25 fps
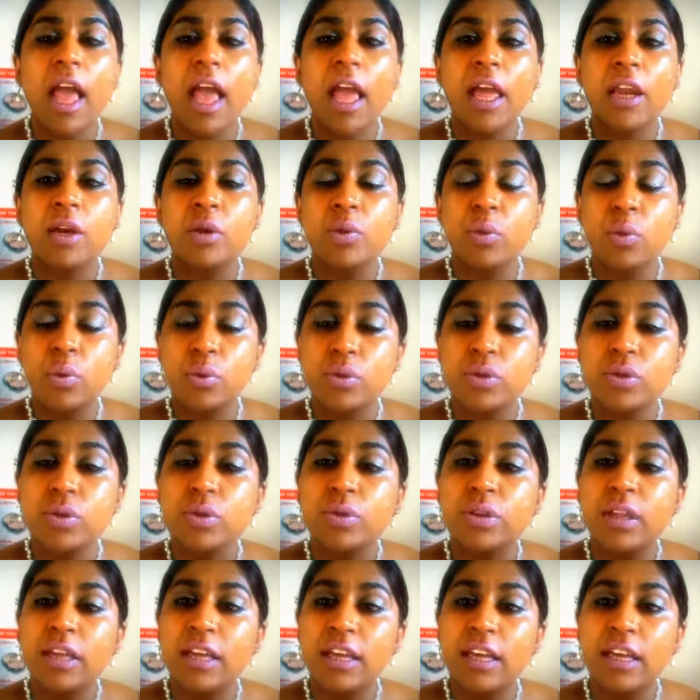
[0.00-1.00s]
and
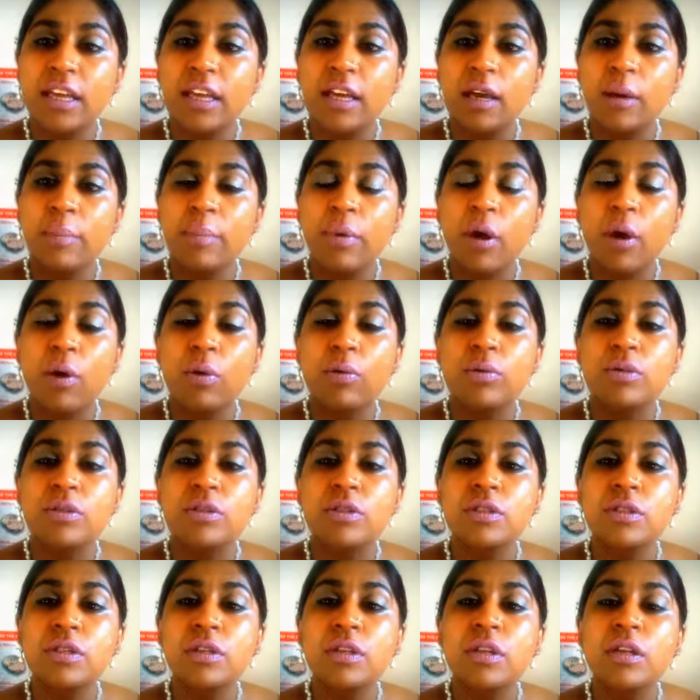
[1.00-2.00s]
also thinking
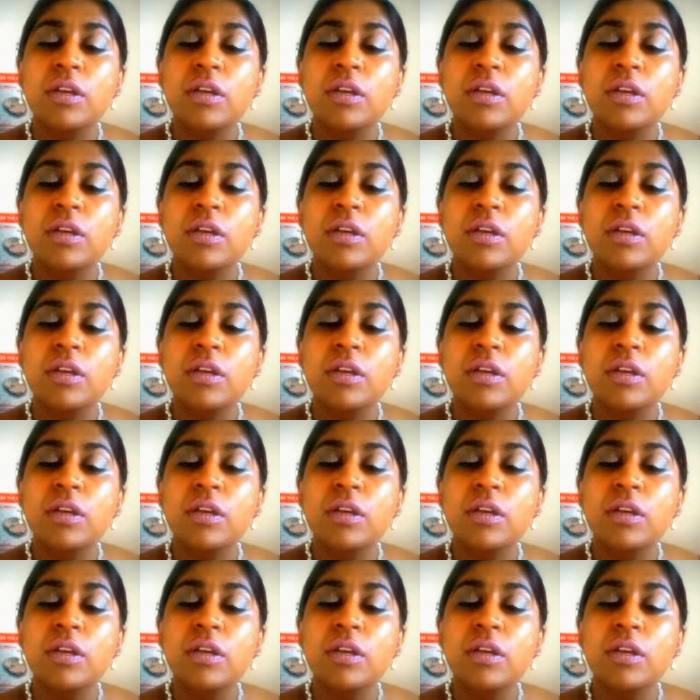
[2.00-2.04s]
about